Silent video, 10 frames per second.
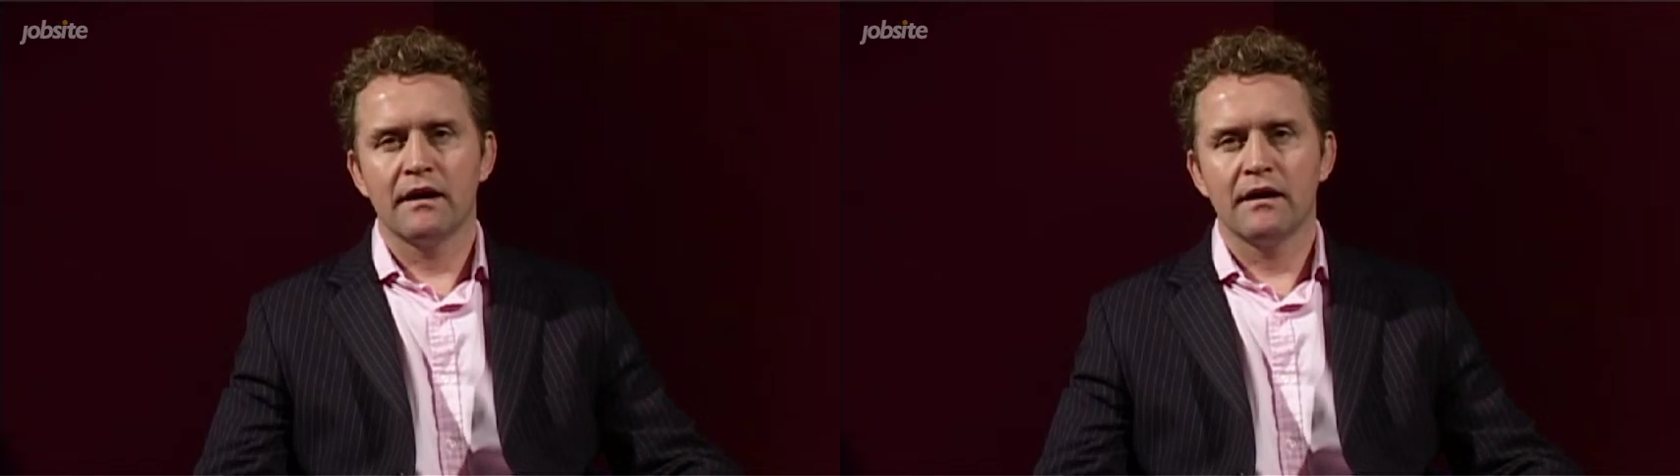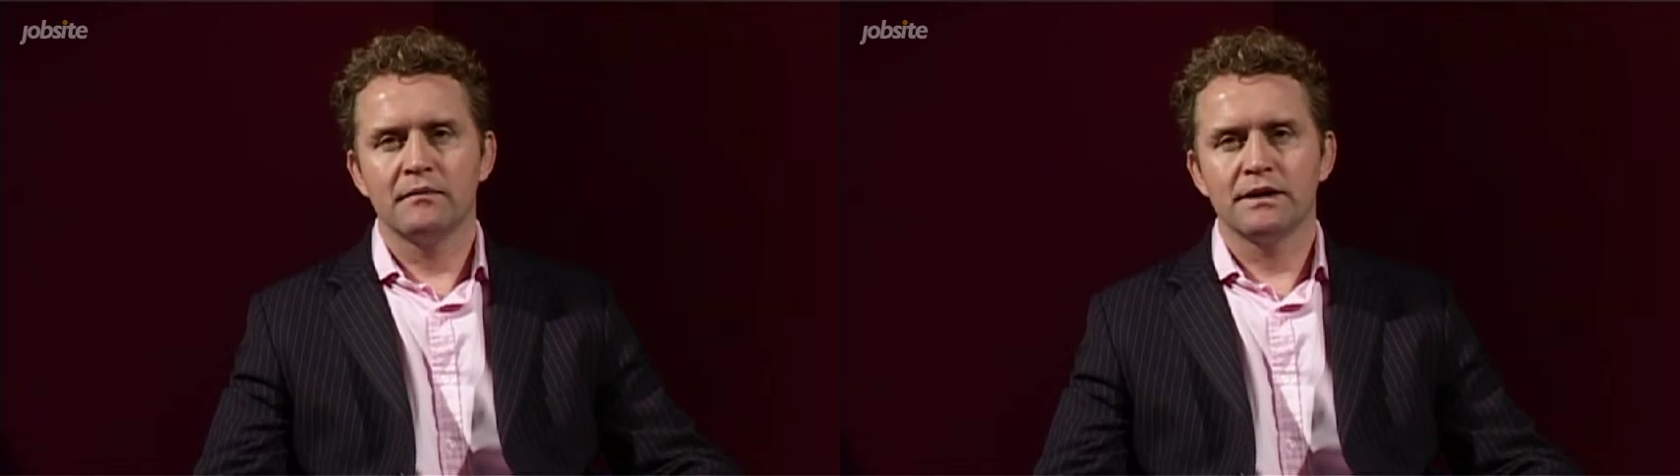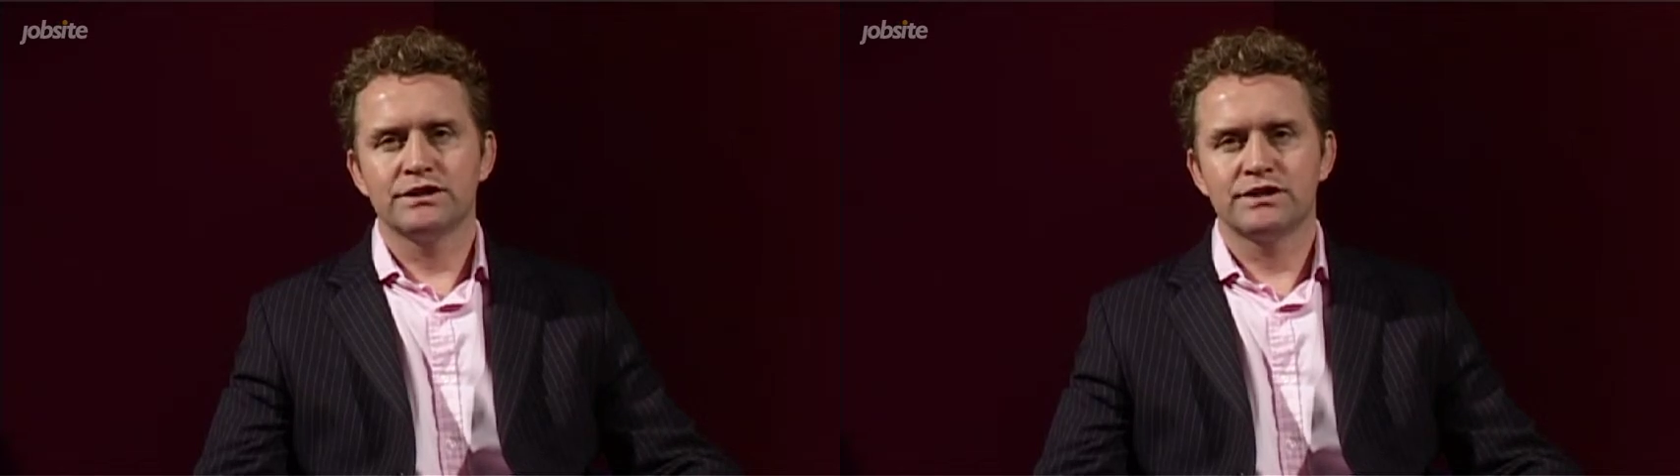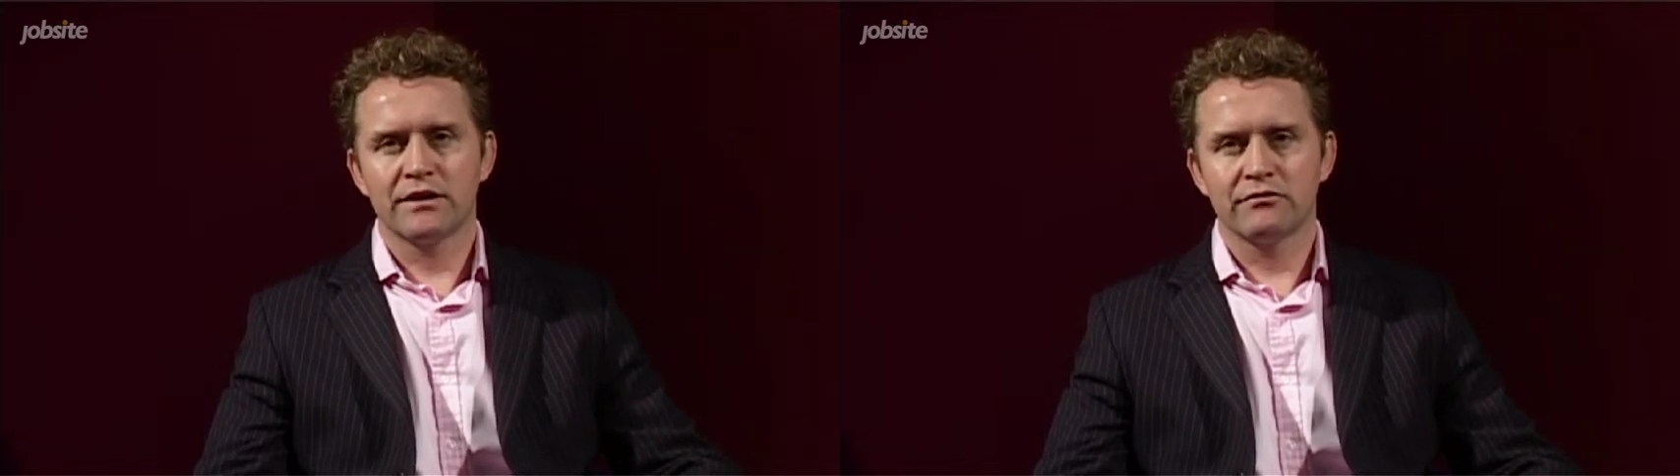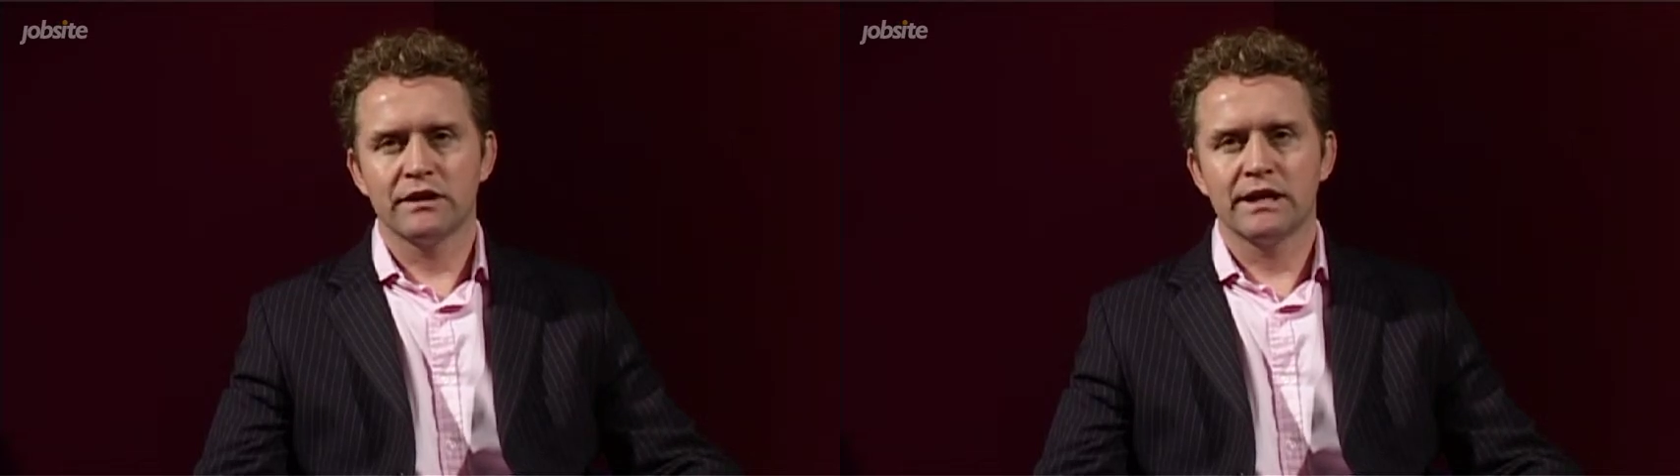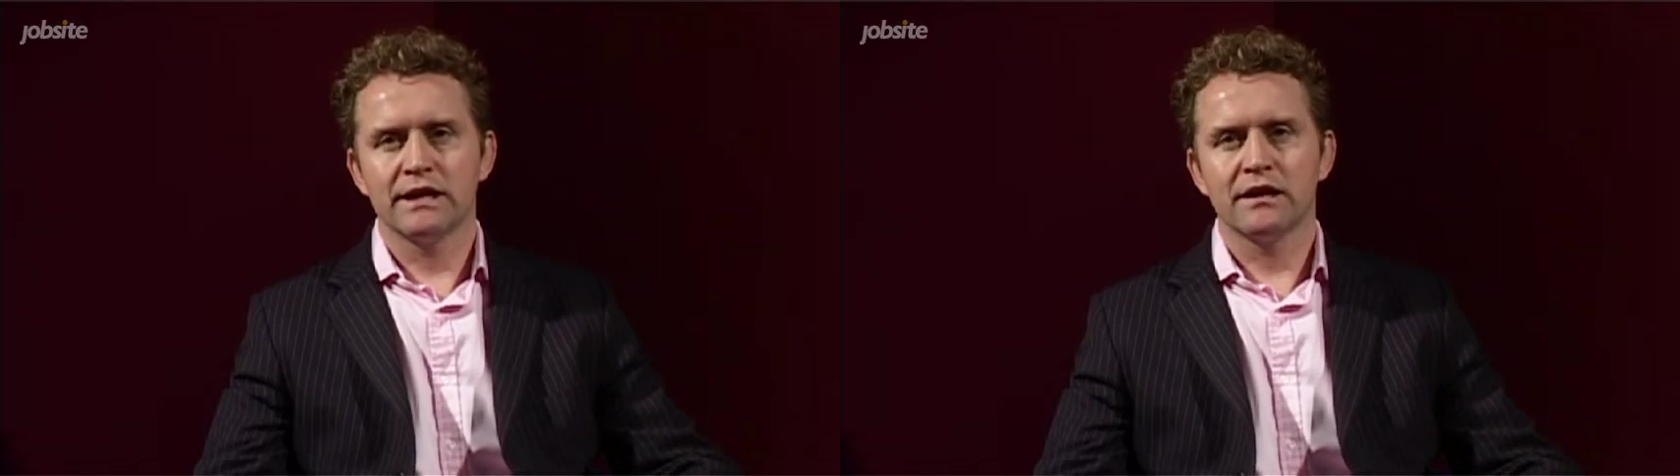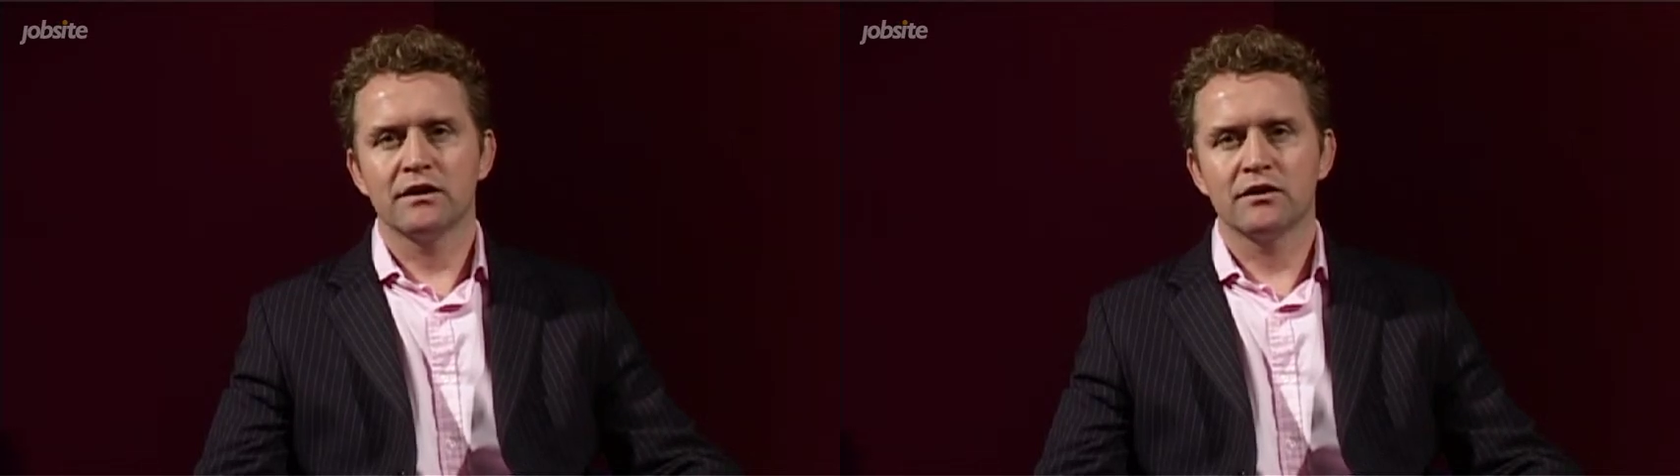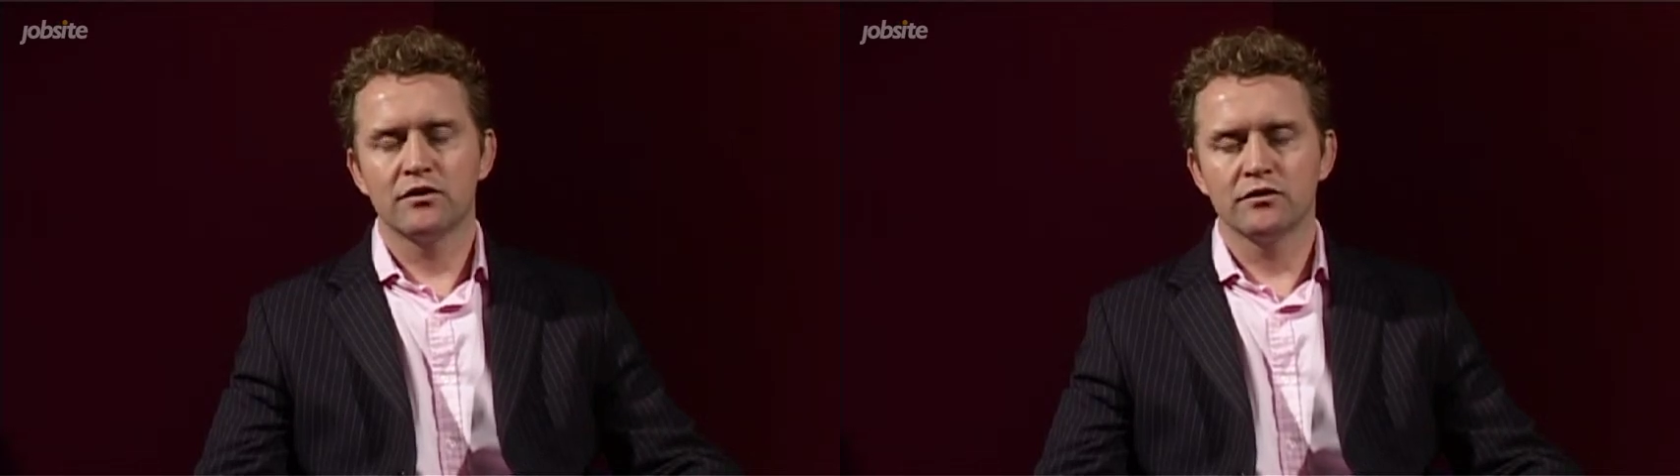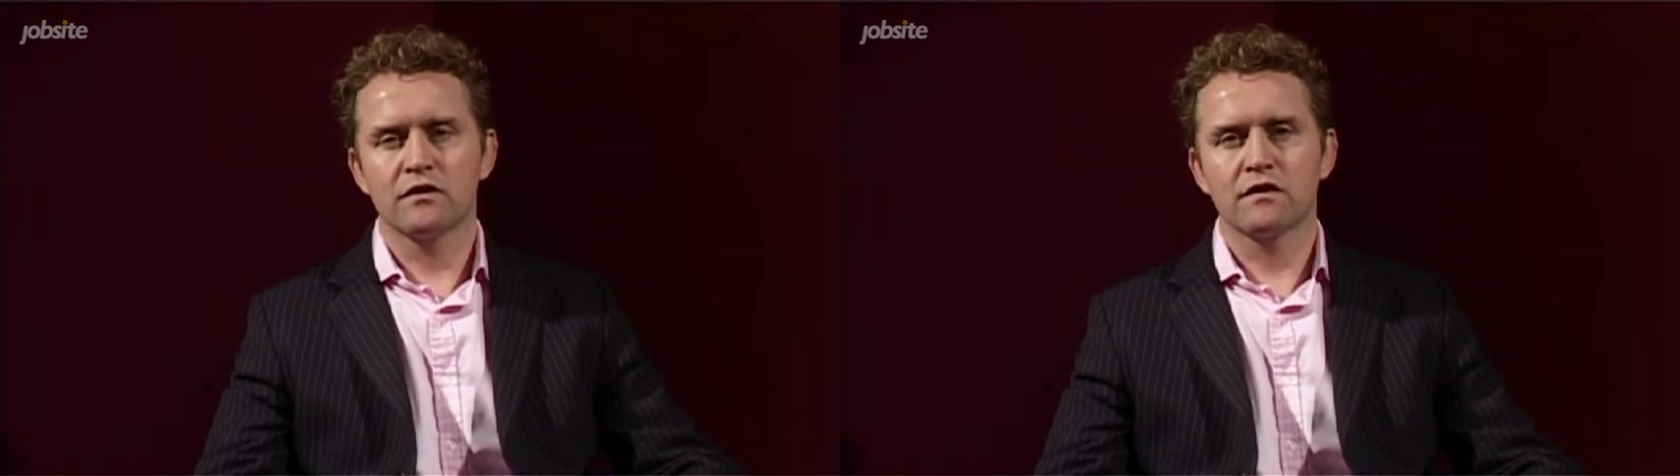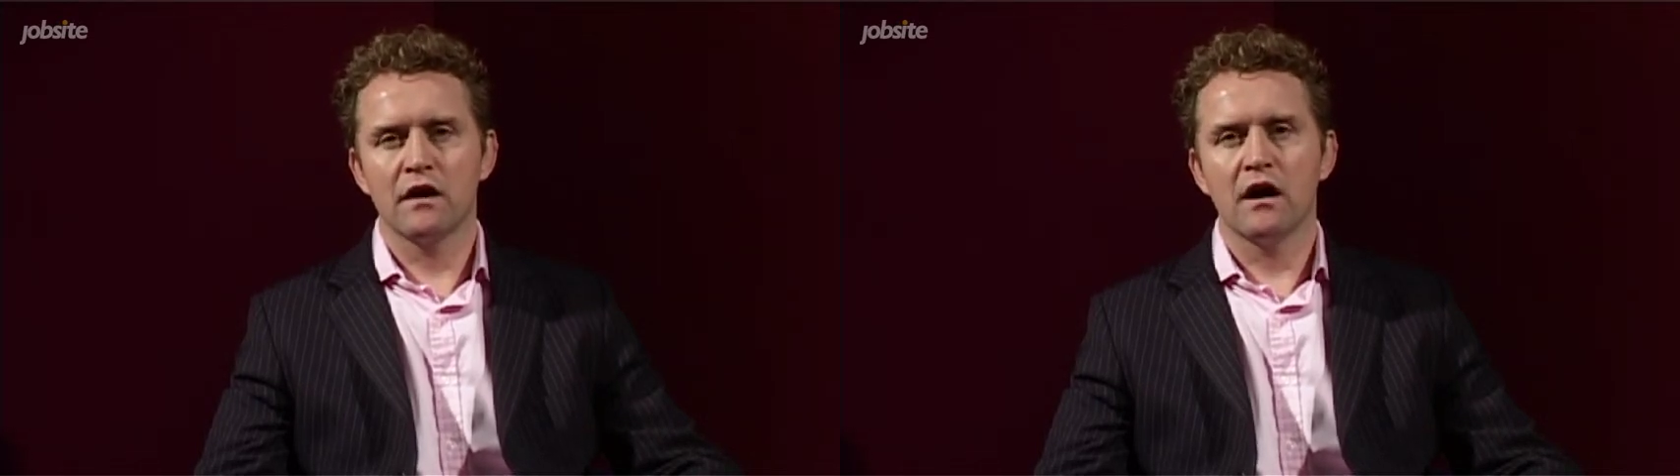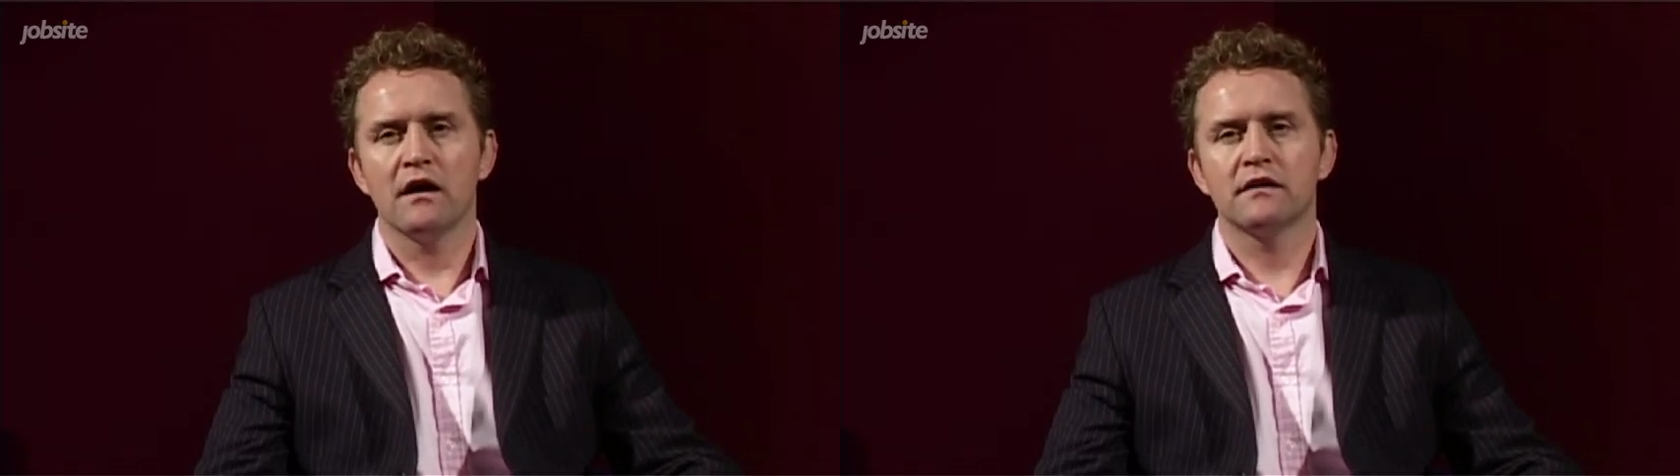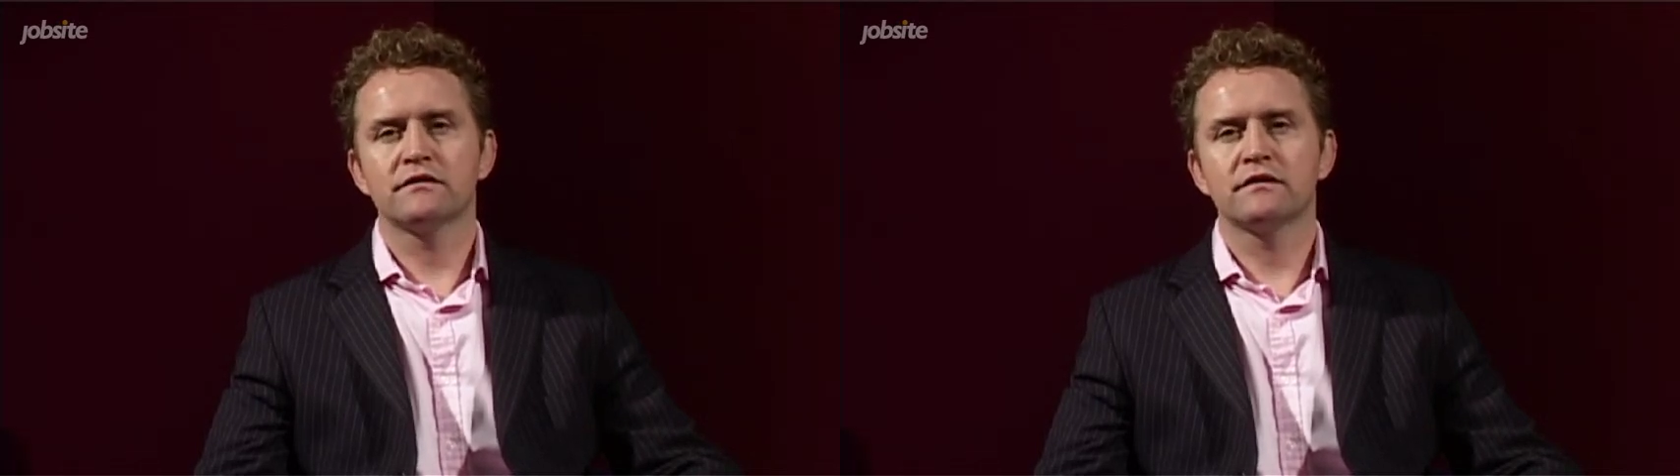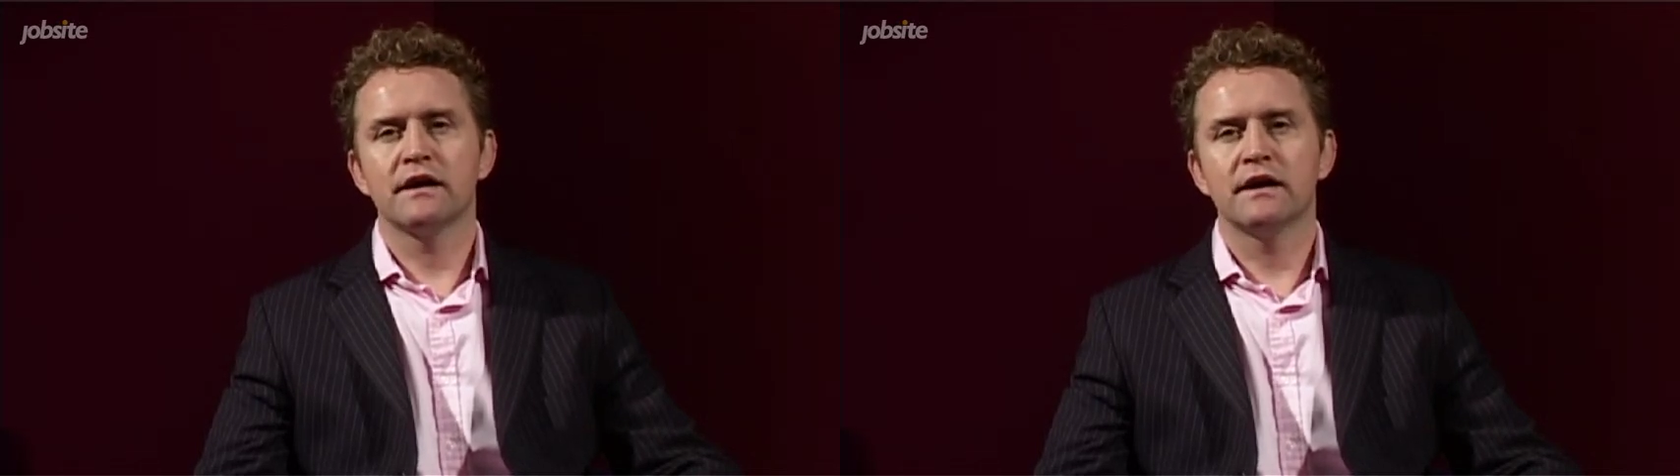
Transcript: is generally a good start